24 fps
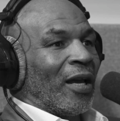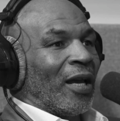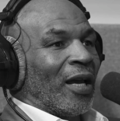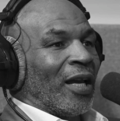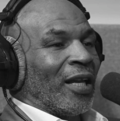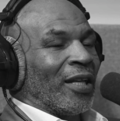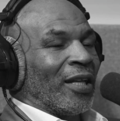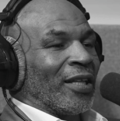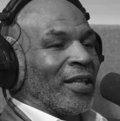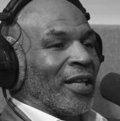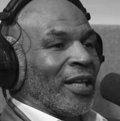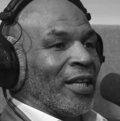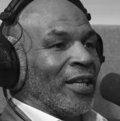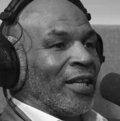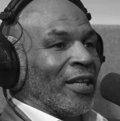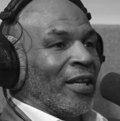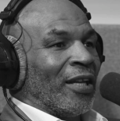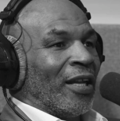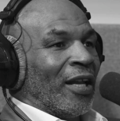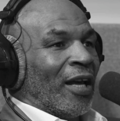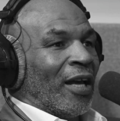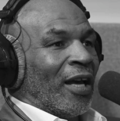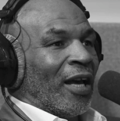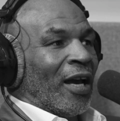And then,
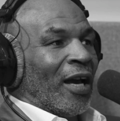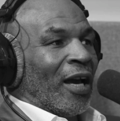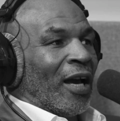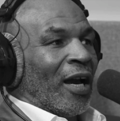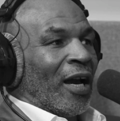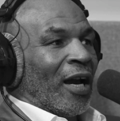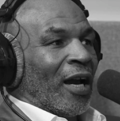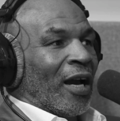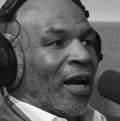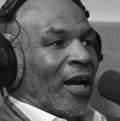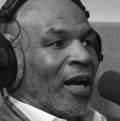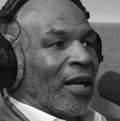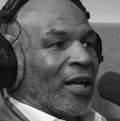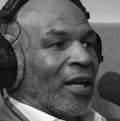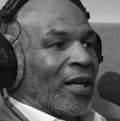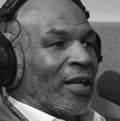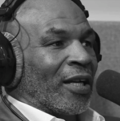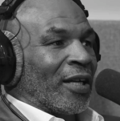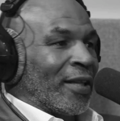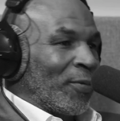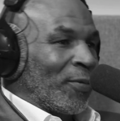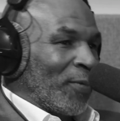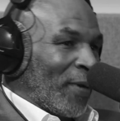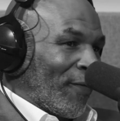
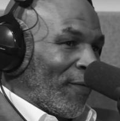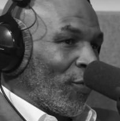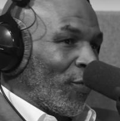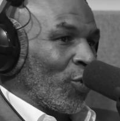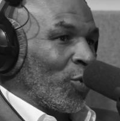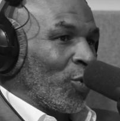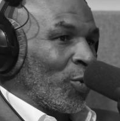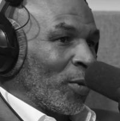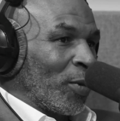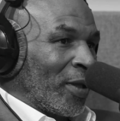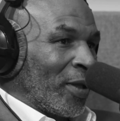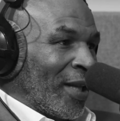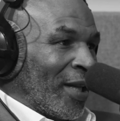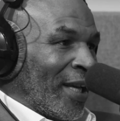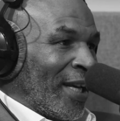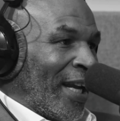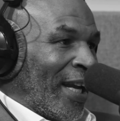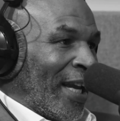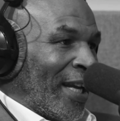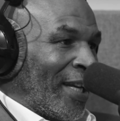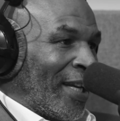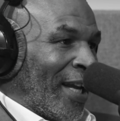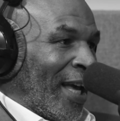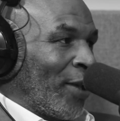because when I first, it was late
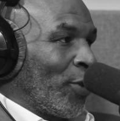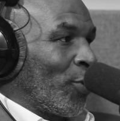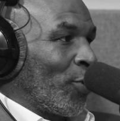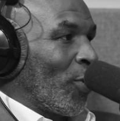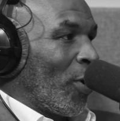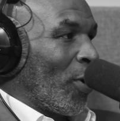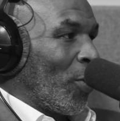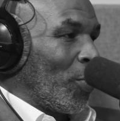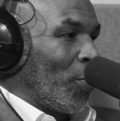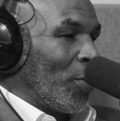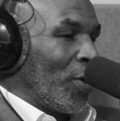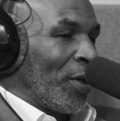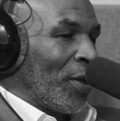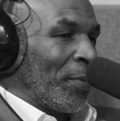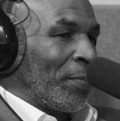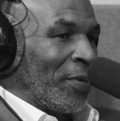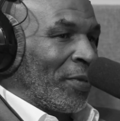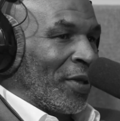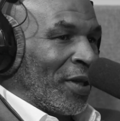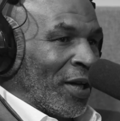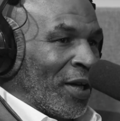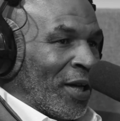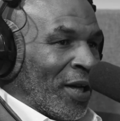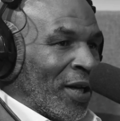at night, so I went up
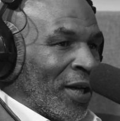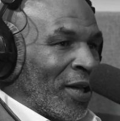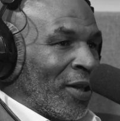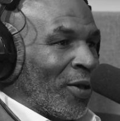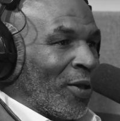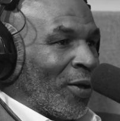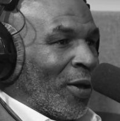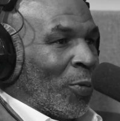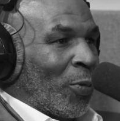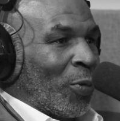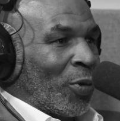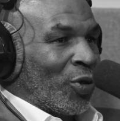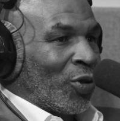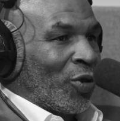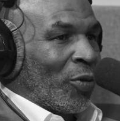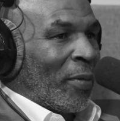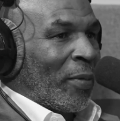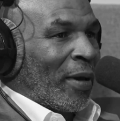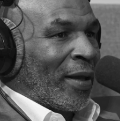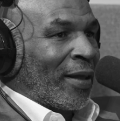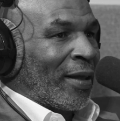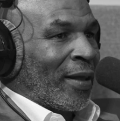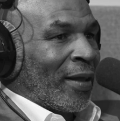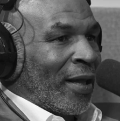there, so I went to
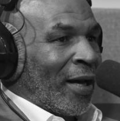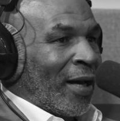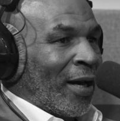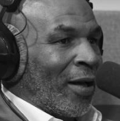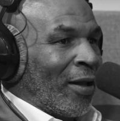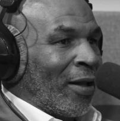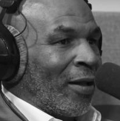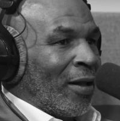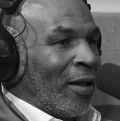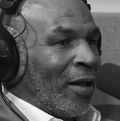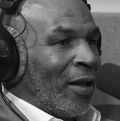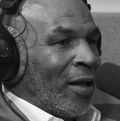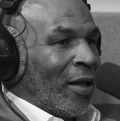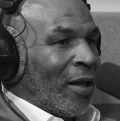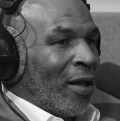my cell